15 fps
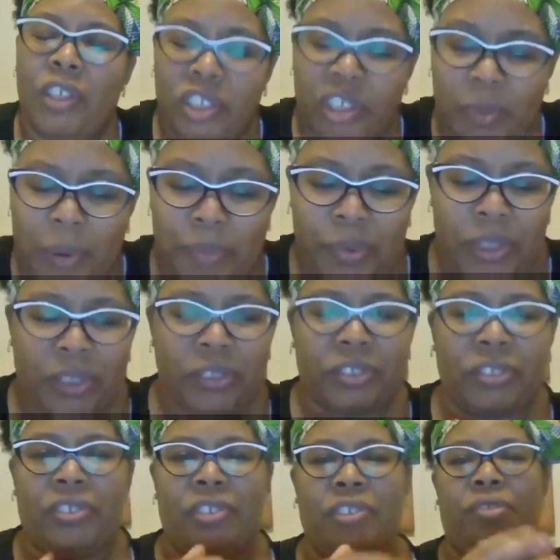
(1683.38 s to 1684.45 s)
So, my
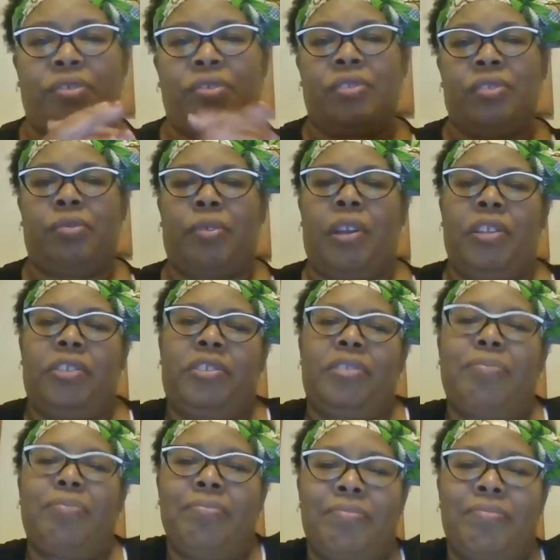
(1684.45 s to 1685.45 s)
brothers and sisters in Christ,